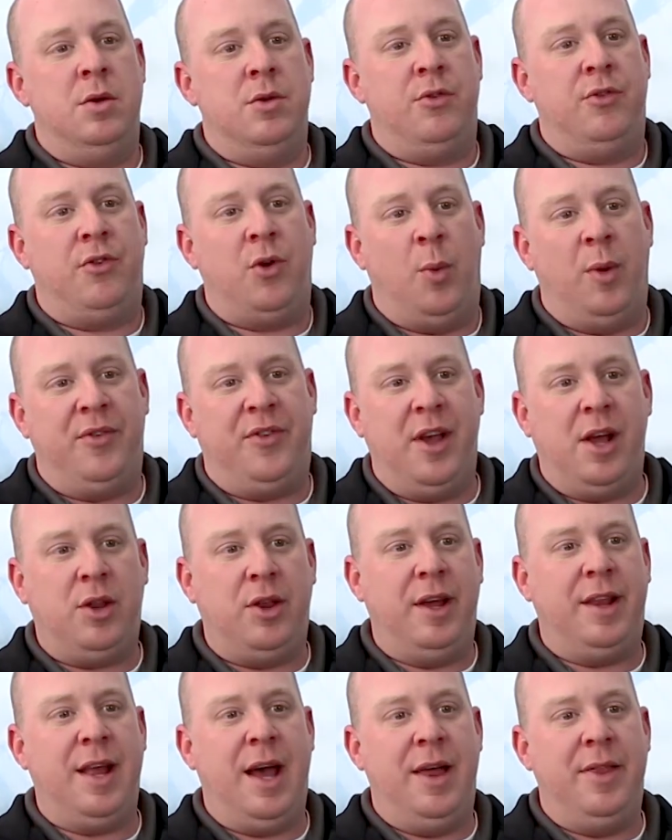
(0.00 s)
So once they
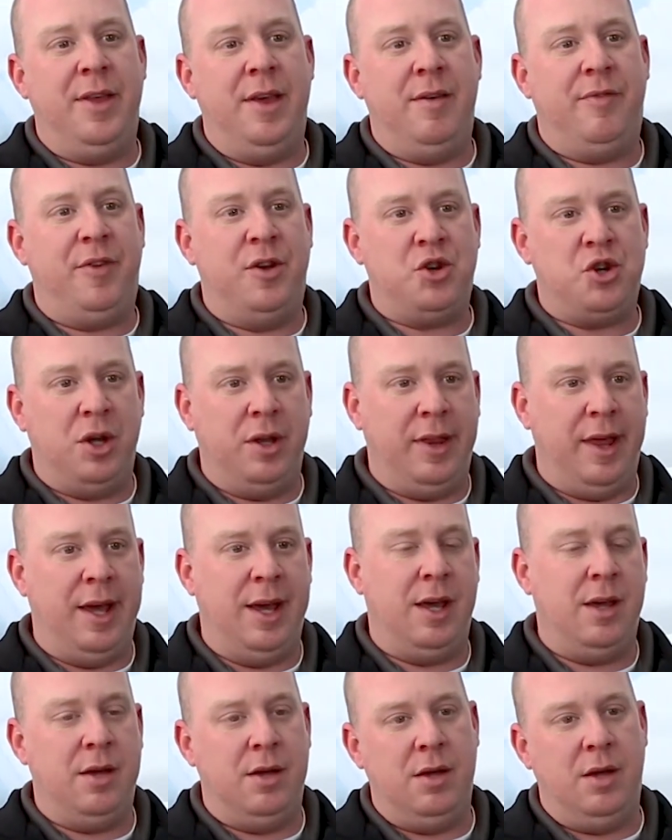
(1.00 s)
clicked on the phishing
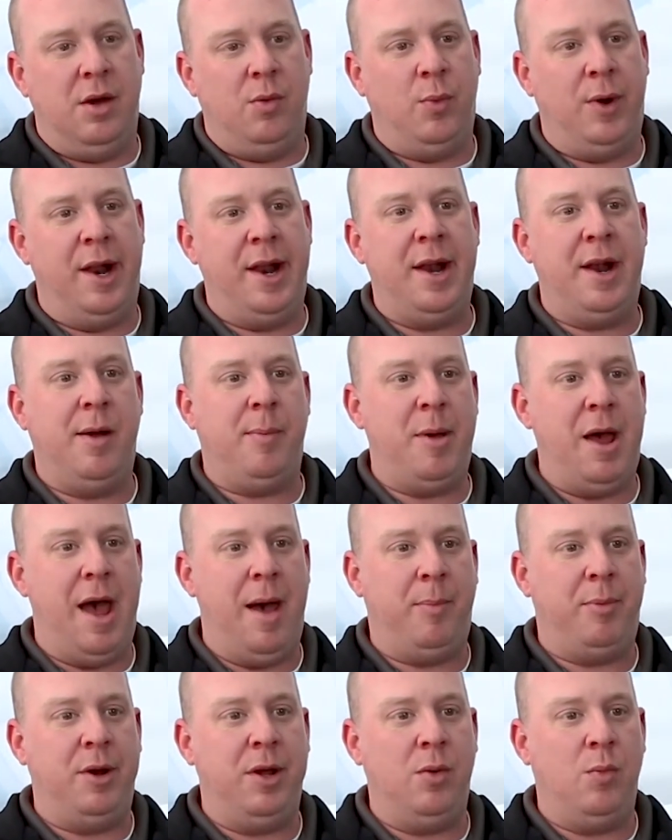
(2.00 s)
link, what ended up
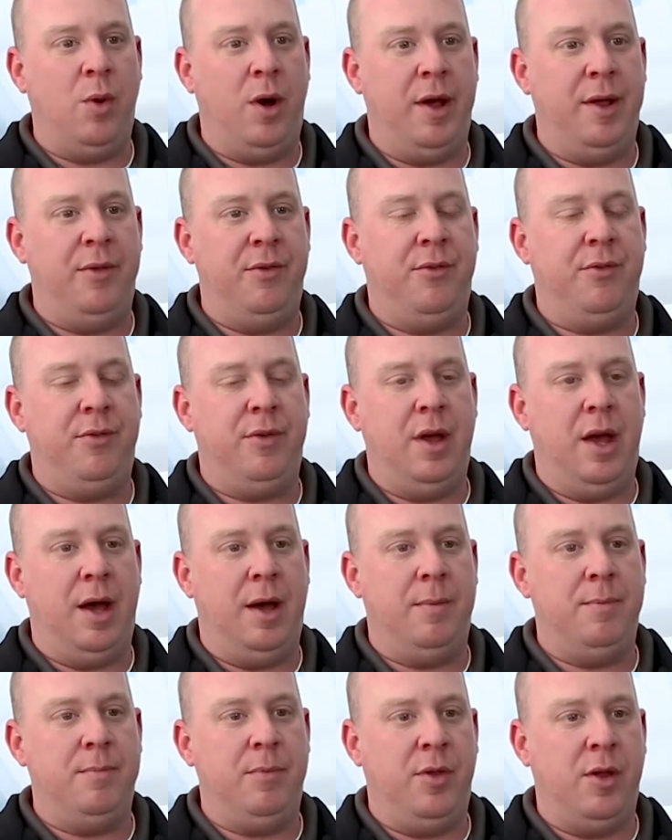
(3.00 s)
happening was
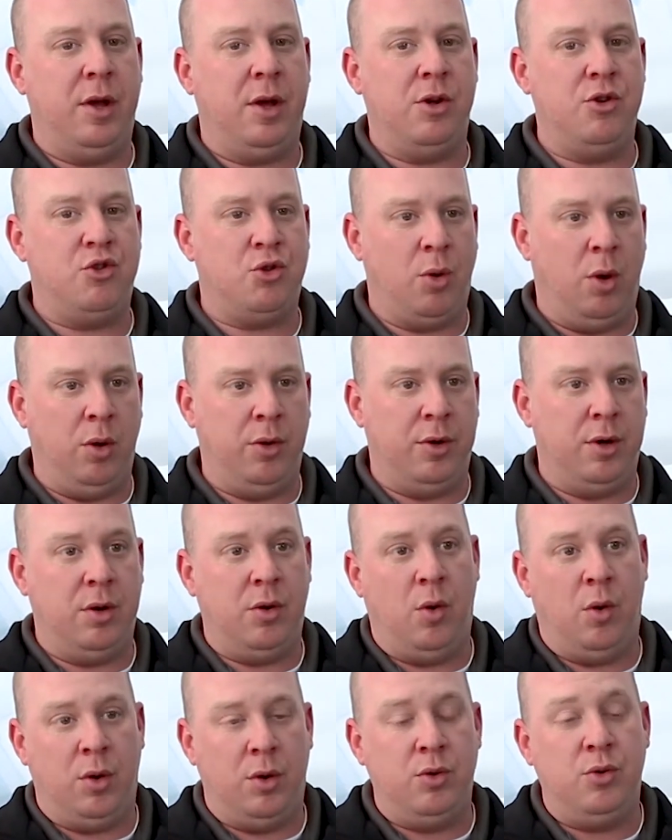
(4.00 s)
the
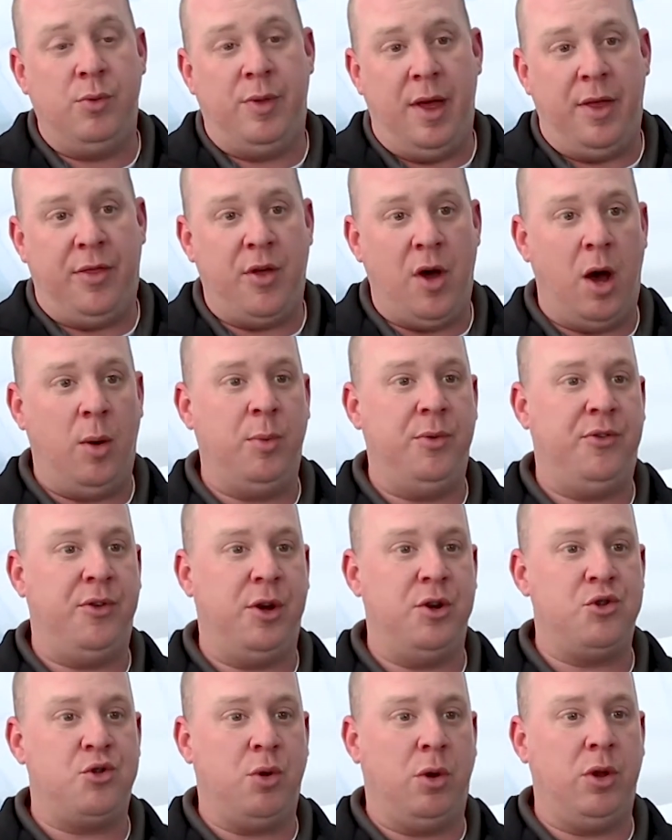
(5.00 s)
controller, or who they thought was the
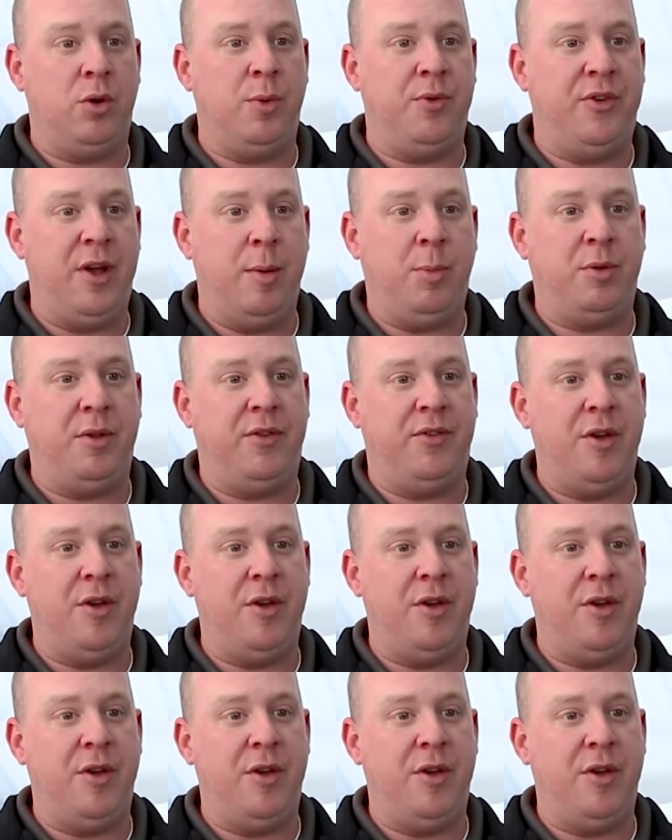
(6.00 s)
controller, was able to